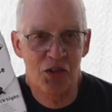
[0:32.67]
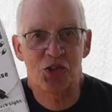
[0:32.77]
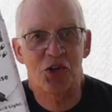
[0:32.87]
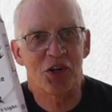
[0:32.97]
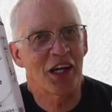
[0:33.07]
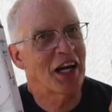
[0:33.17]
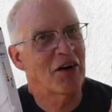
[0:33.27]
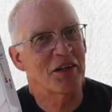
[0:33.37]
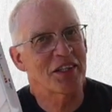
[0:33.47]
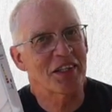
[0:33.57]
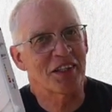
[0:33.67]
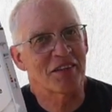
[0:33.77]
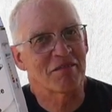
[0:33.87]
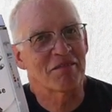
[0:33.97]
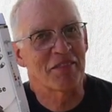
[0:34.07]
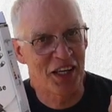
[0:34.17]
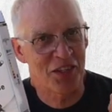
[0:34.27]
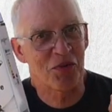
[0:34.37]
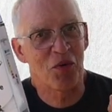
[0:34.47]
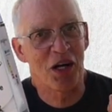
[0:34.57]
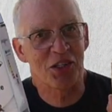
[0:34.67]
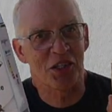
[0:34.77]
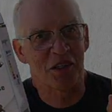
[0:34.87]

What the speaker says: show you how I did it. Thanks for watching.